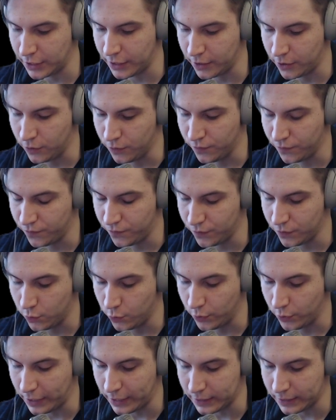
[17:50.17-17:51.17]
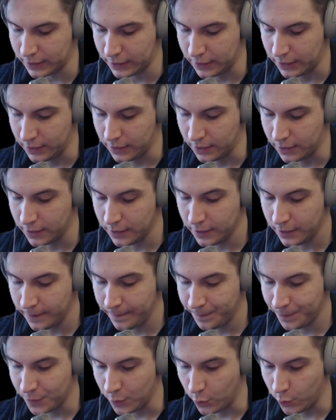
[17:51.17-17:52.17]
of red here.
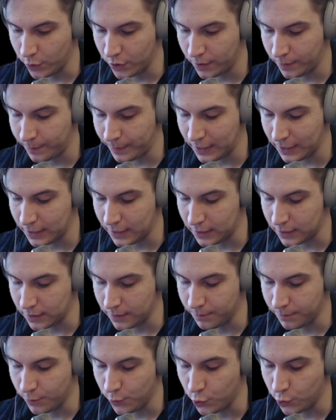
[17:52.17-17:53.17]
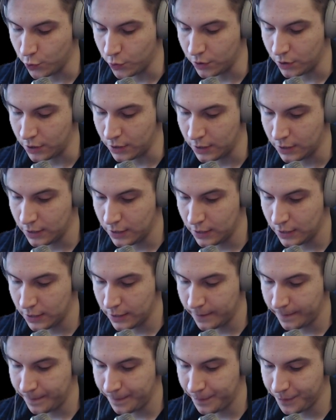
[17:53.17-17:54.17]
I want to make it a more
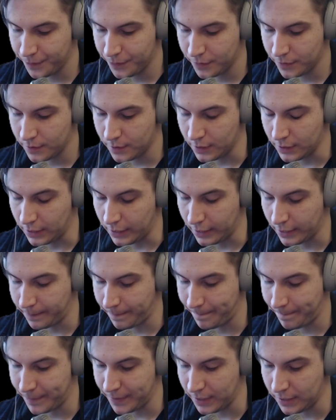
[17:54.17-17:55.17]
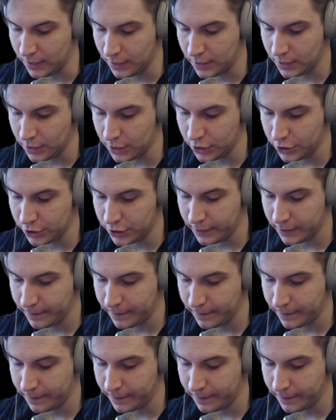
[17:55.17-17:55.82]
like pinkish,